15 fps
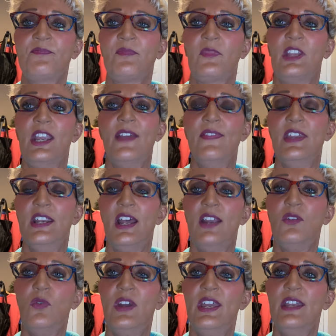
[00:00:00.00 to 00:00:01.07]
and then I
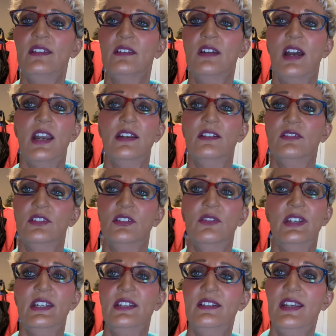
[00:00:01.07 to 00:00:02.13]
quit. I don't do
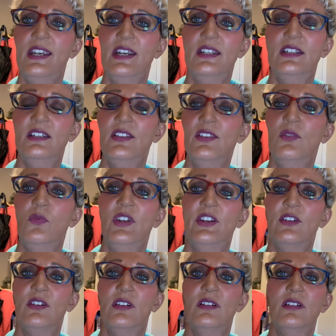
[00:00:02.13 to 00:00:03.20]
any tanning in the
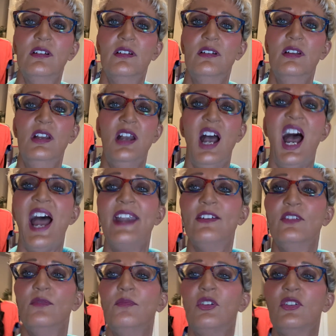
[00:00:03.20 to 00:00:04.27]
winter. I
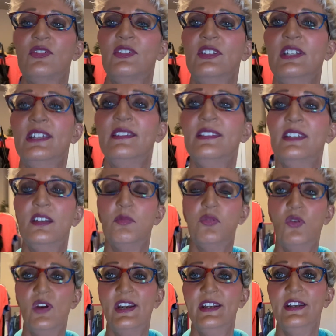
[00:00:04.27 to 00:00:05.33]
don't personally see a
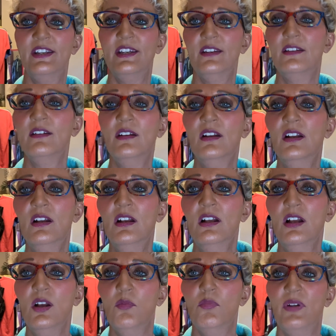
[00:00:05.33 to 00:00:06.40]
point in it,
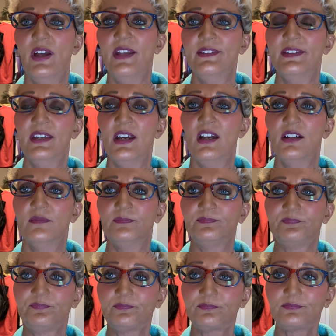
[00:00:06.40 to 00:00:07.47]
but
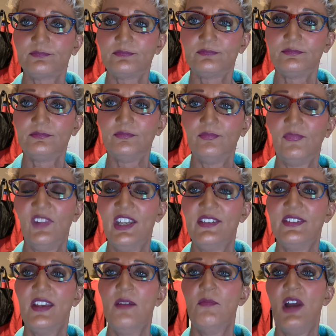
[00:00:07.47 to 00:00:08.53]
it's
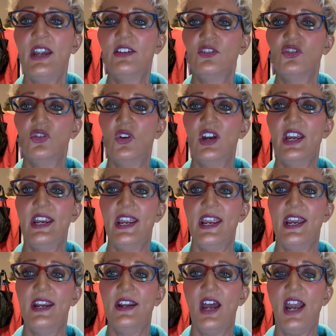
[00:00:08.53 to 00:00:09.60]
something I enjoy.
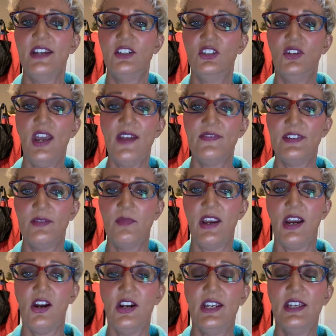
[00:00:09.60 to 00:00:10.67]
And I do have some
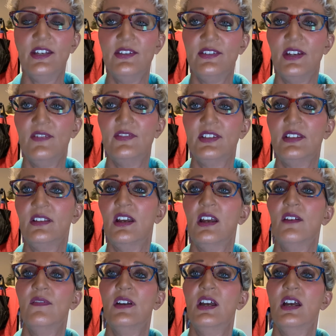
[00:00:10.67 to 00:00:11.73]
areas
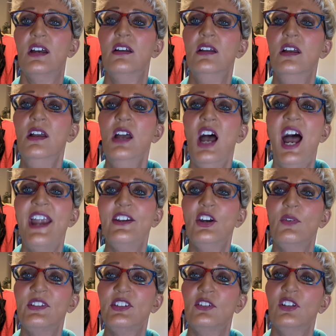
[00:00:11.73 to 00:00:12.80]
of I
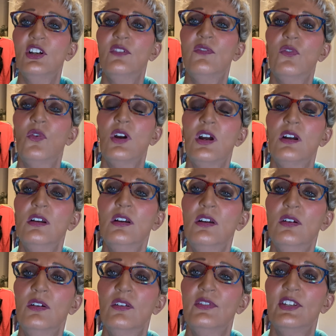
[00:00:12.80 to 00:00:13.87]
know what to look for.
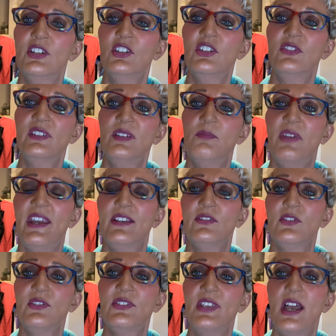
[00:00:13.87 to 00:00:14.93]
They're usually
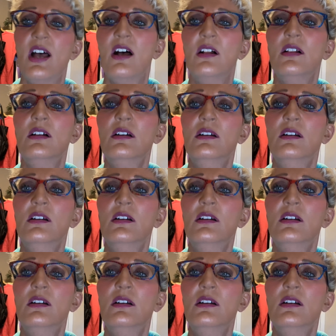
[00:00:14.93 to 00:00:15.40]
basal cell,